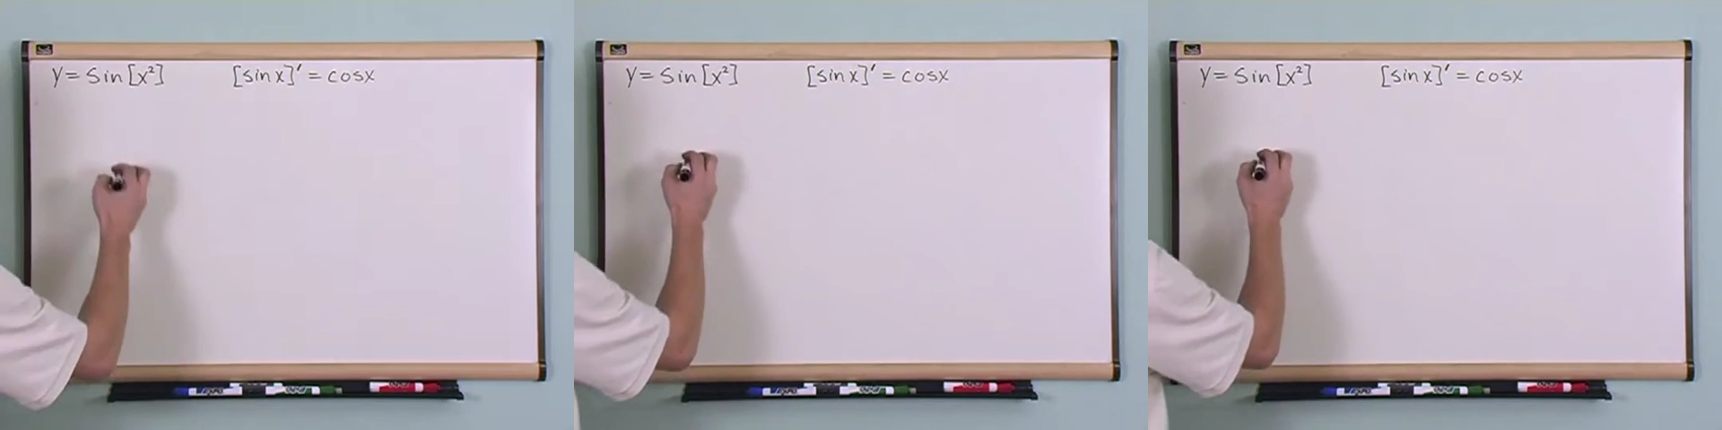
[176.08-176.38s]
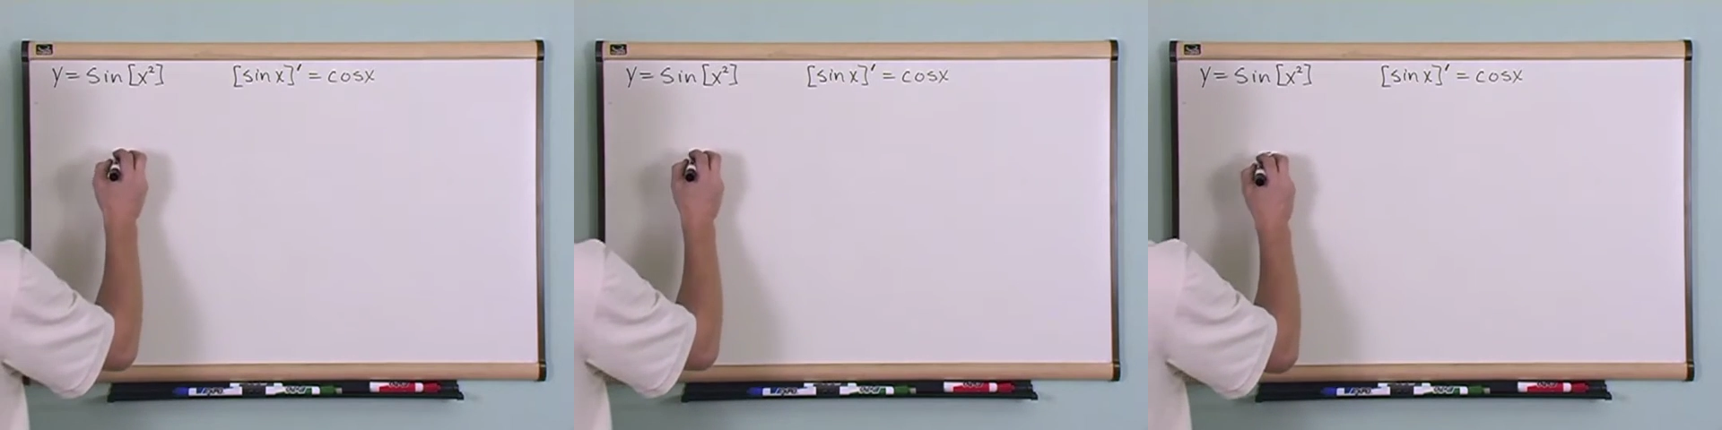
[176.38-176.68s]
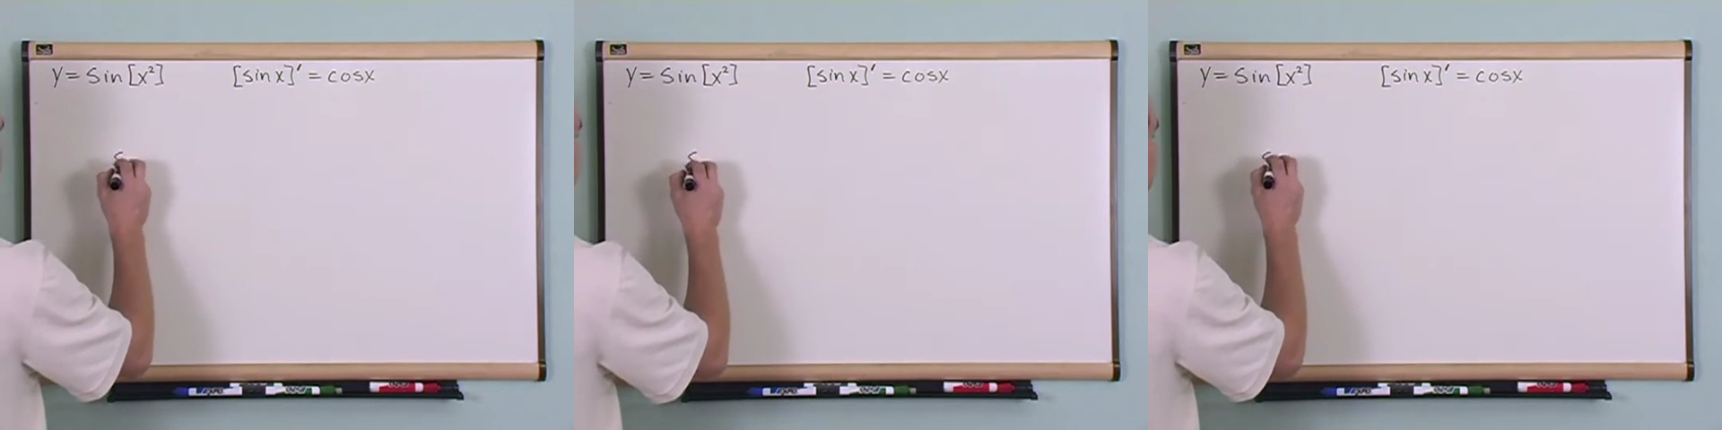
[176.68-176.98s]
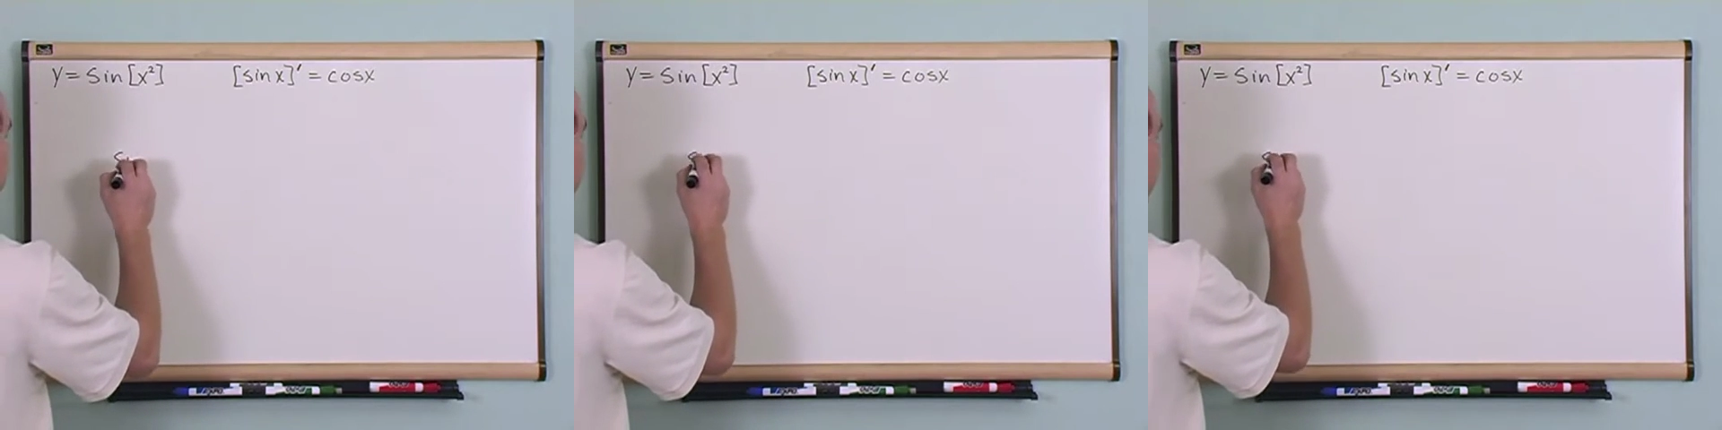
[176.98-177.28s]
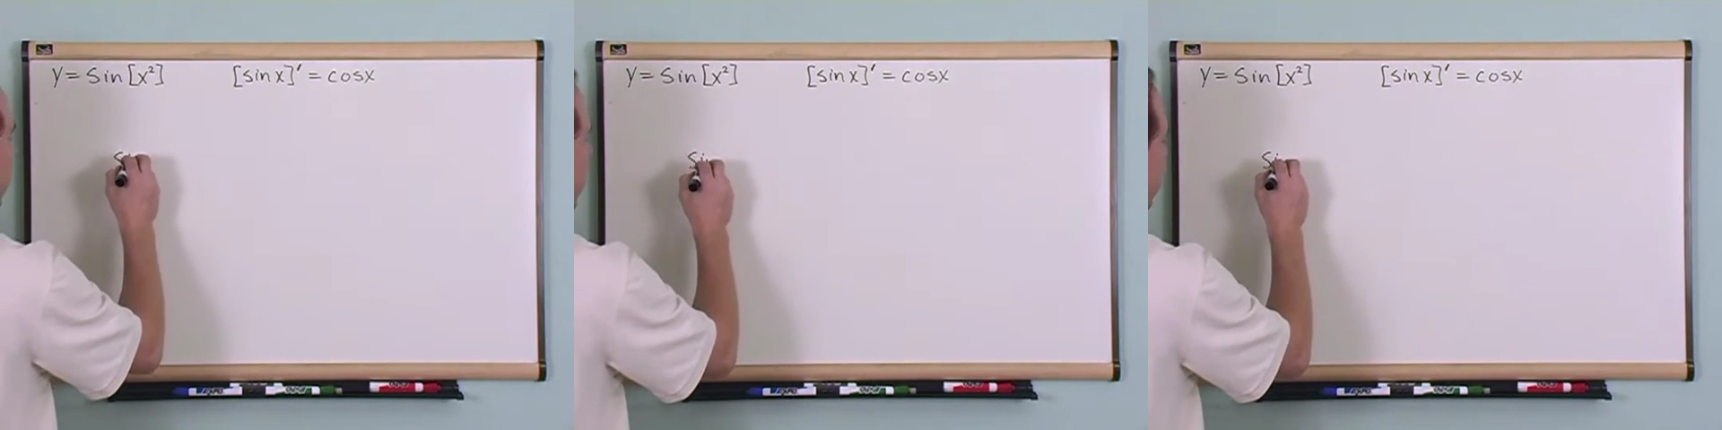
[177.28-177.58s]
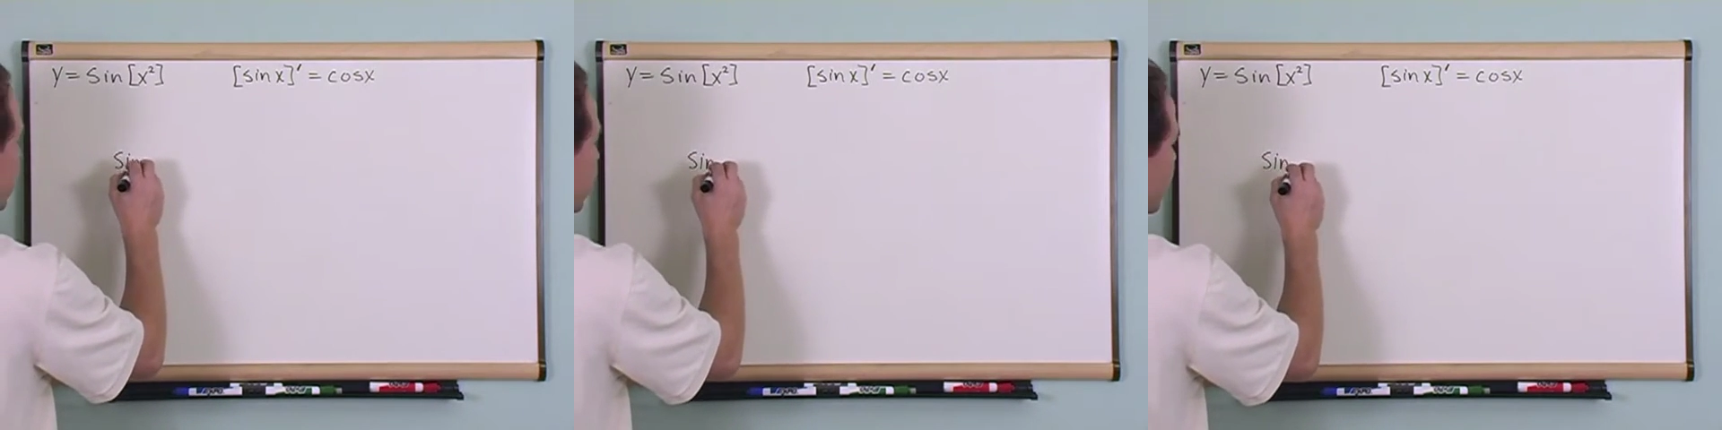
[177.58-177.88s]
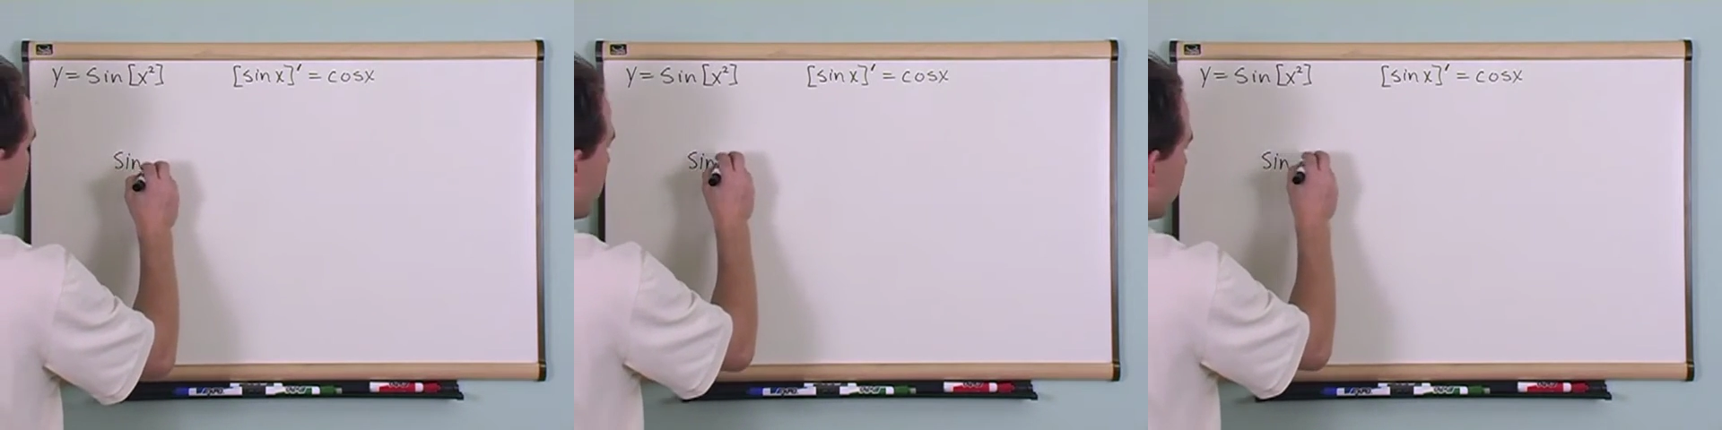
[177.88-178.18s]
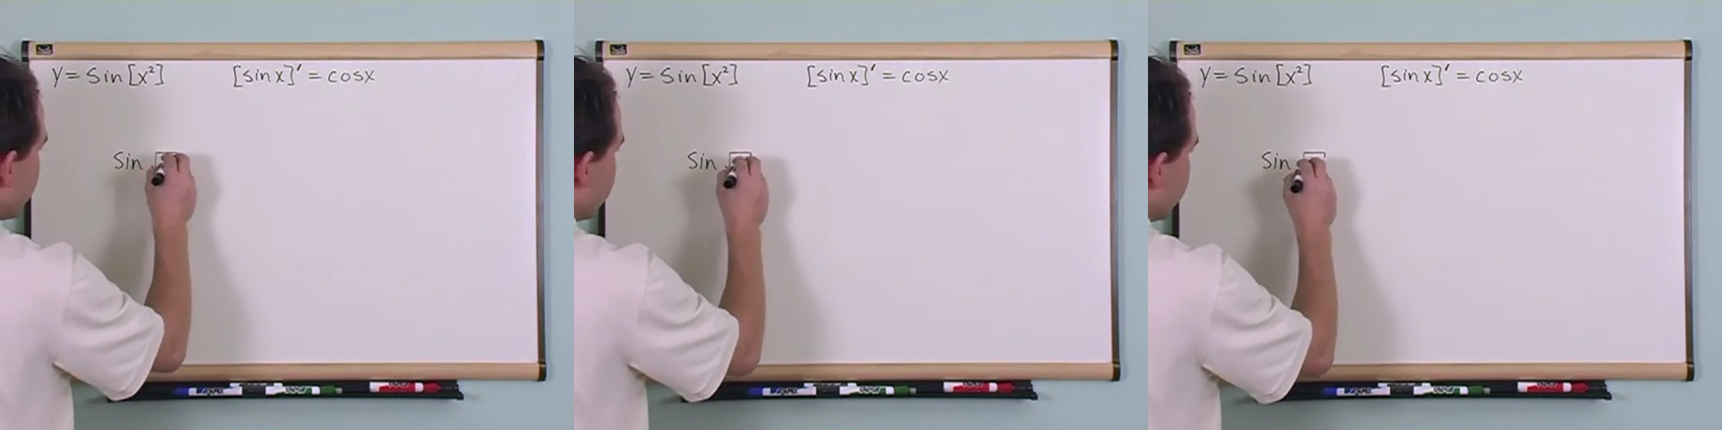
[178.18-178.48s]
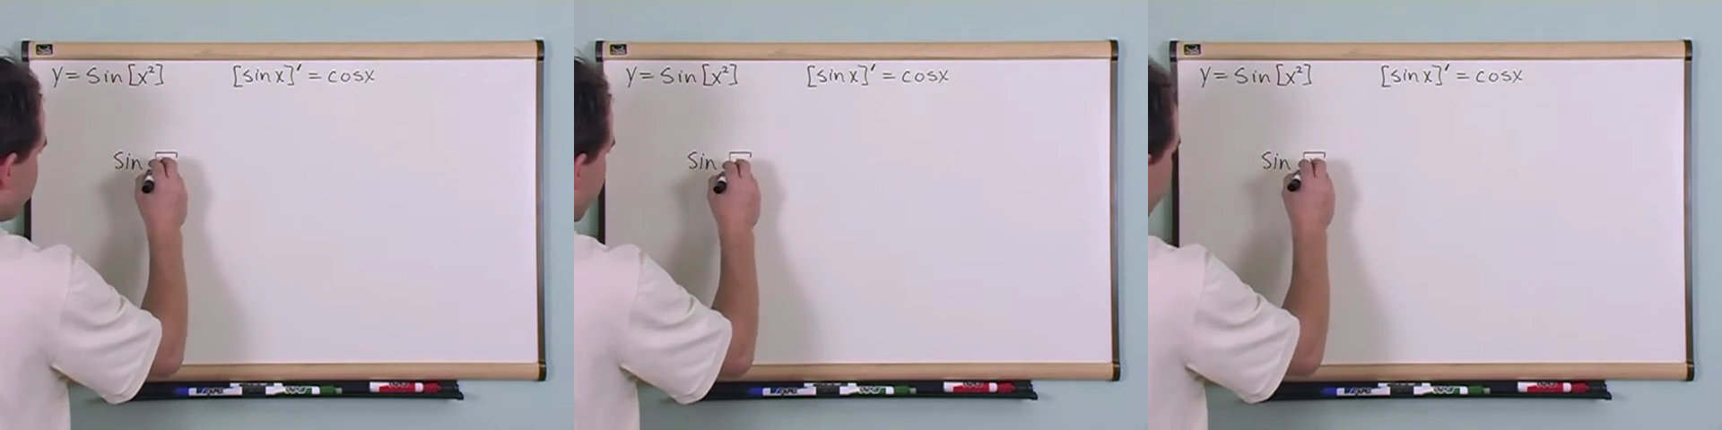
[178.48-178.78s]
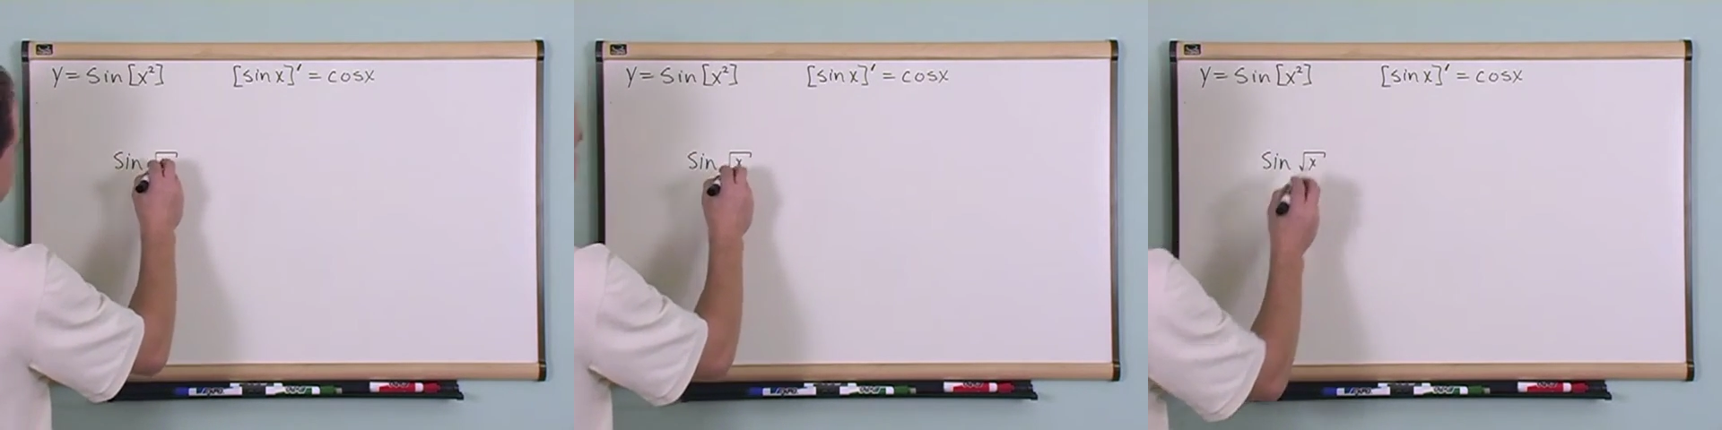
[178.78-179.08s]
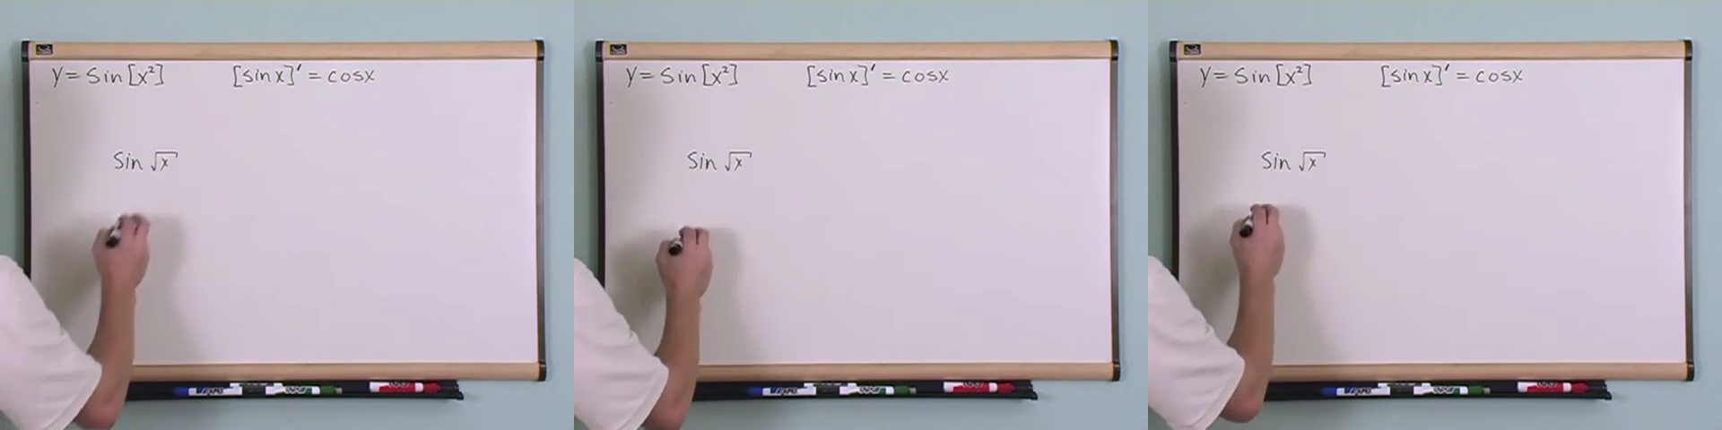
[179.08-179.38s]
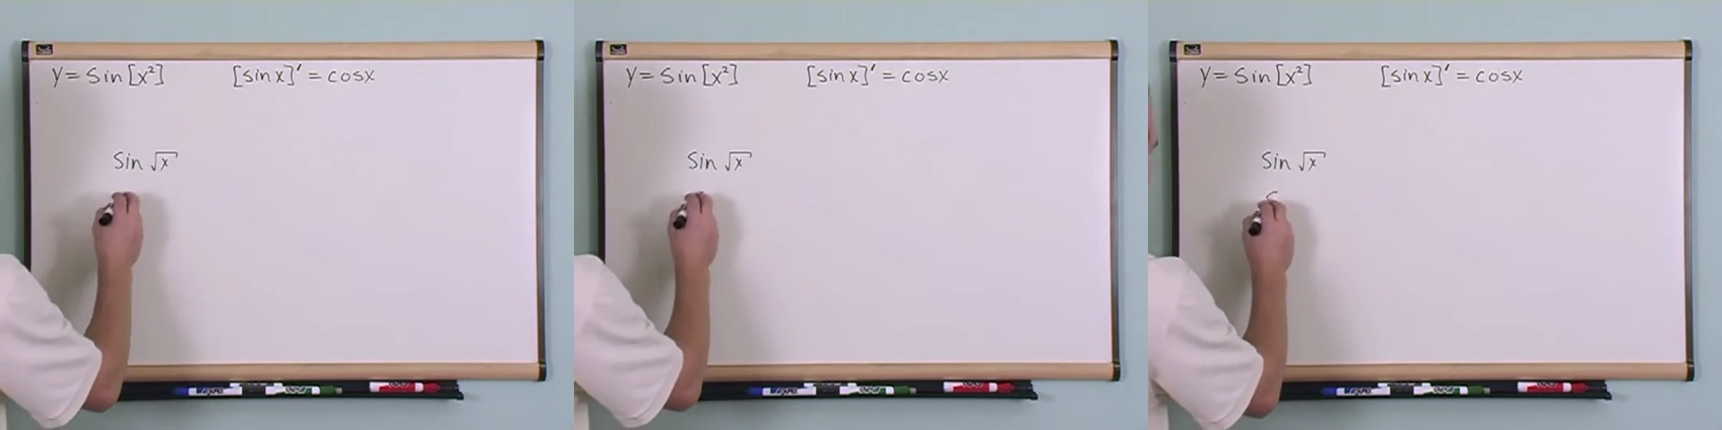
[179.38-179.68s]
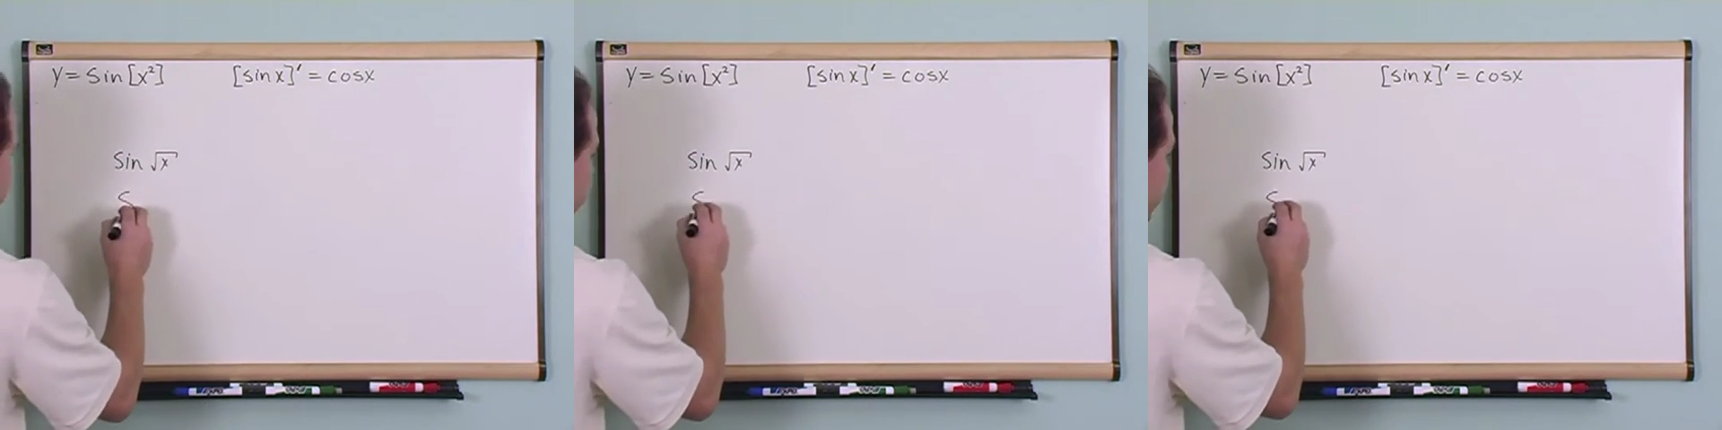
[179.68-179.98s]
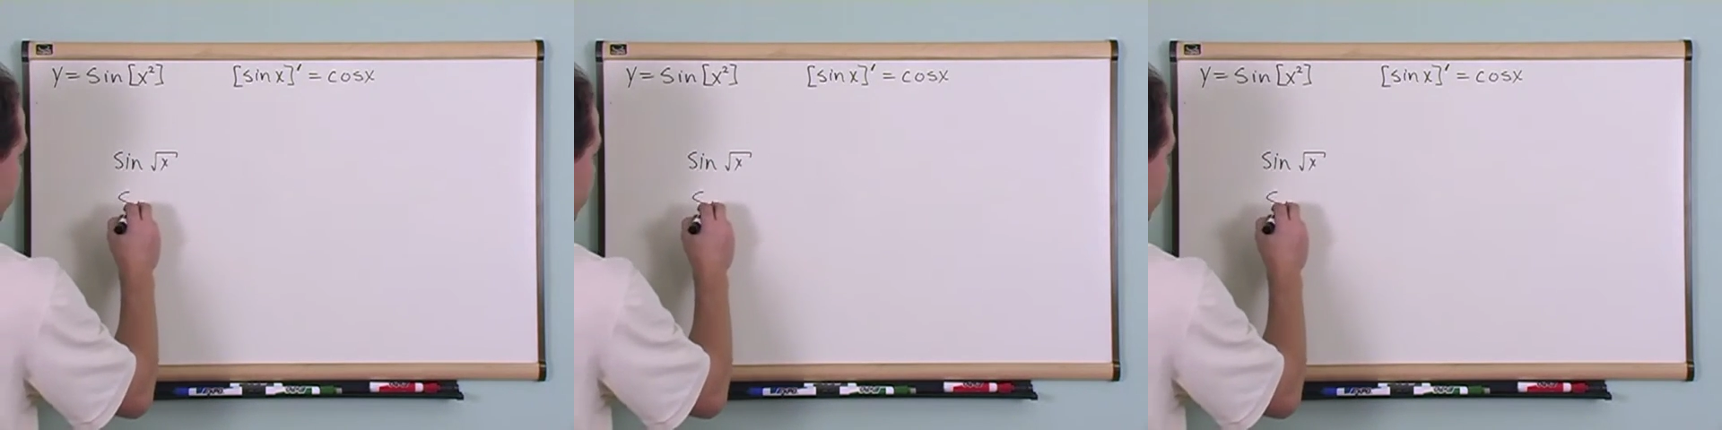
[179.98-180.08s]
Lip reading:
Nobody's mouth can be seen.